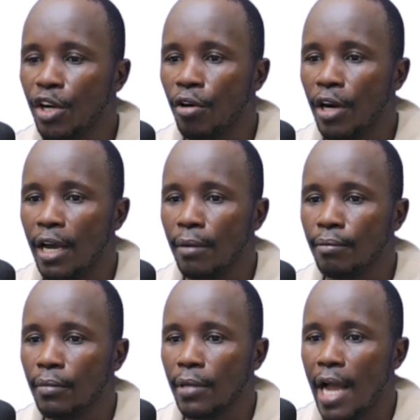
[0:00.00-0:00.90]
column
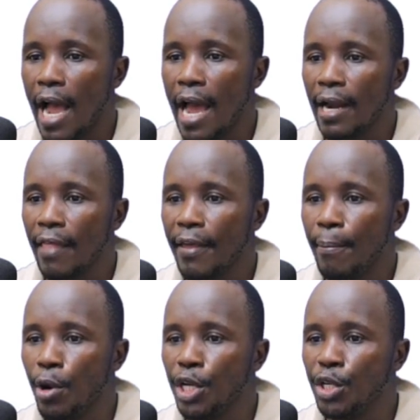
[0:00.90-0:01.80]
and the
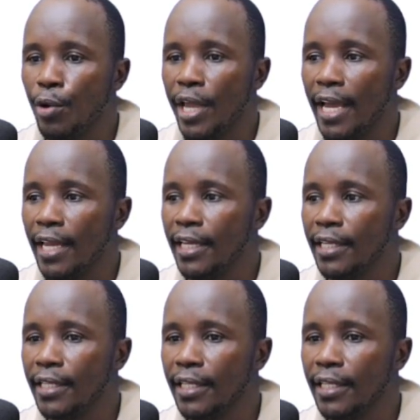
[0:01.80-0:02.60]
point where it